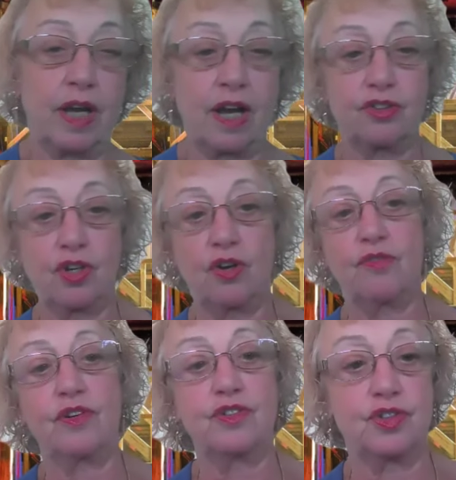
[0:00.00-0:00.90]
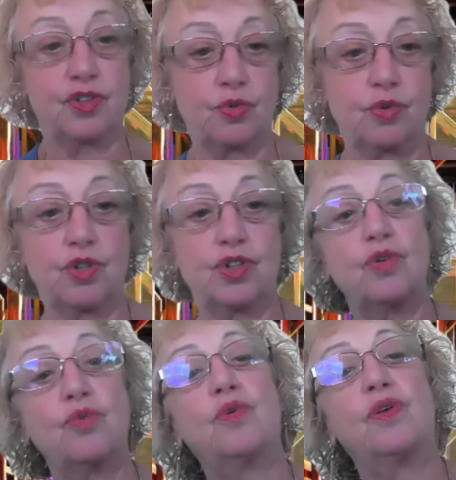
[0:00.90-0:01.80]
October is the Jewish
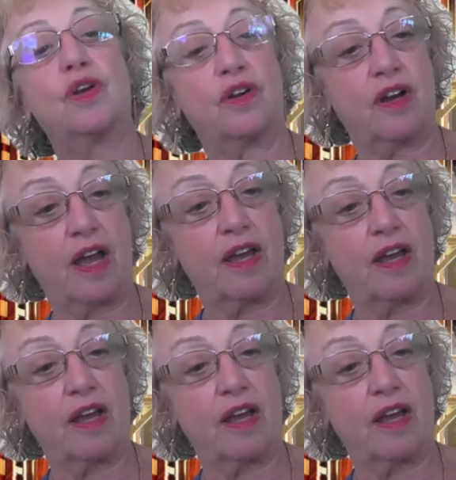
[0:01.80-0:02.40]
New Year, and it's